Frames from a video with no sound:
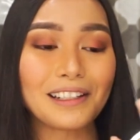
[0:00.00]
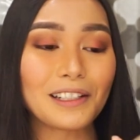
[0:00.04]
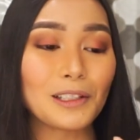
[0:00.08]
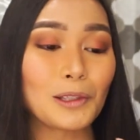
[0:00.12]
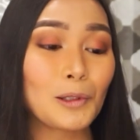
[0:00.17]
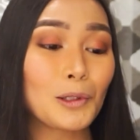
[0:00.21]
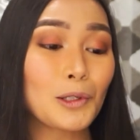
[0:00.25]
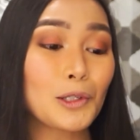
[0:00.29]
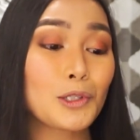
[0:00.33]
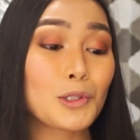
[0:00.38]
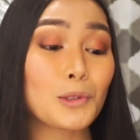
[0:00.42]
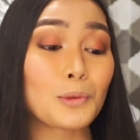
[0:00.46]
It
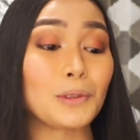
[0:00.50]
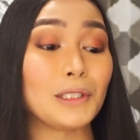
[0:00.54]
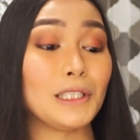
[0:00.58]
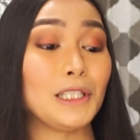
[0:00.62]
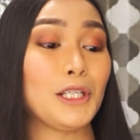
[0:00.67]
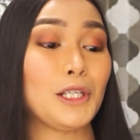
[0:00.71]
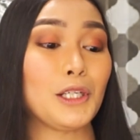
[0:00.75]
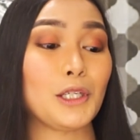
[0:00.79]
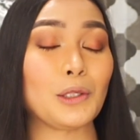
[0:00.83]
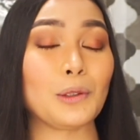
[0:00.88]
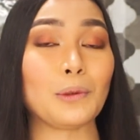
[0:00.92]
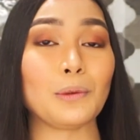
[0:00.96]
looks
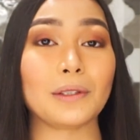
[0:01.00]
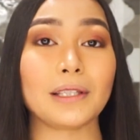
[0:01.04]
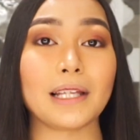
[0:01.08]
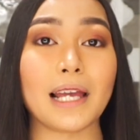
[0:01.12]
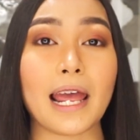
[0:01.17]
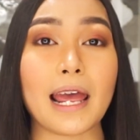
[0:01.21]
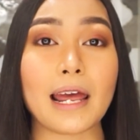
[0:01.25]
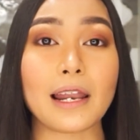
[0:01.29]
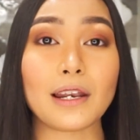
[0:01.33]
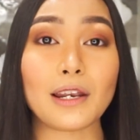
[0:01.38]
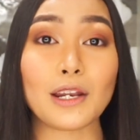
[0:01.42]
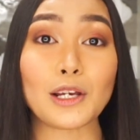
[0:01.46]
really cute
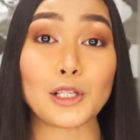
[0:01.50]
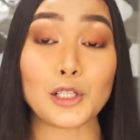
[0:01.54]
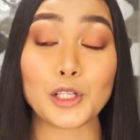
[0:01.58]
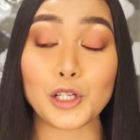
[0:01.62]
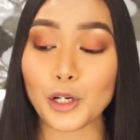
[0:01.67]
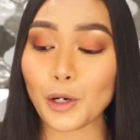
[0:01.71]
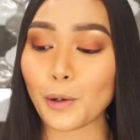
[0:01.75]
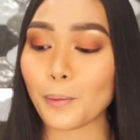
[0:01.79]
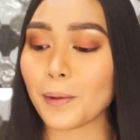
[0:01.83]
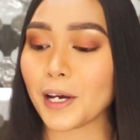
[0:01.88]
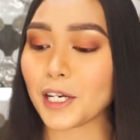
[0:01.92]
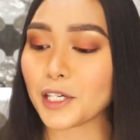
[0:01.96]
and
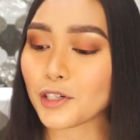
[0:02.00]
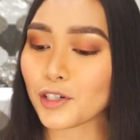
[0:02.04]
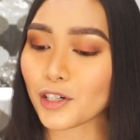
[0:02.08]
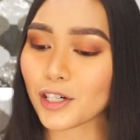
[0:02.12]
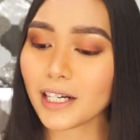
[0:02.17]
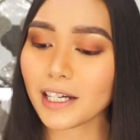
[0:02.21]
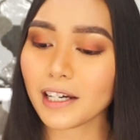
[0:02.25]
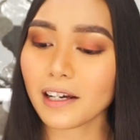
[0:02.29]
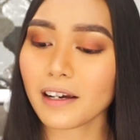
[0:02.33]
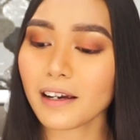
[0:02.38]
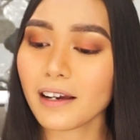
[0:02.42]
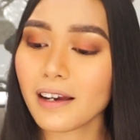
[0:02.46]

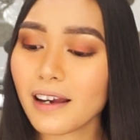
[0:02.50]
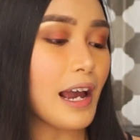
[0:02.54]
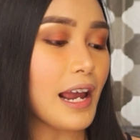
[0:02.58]
geometric.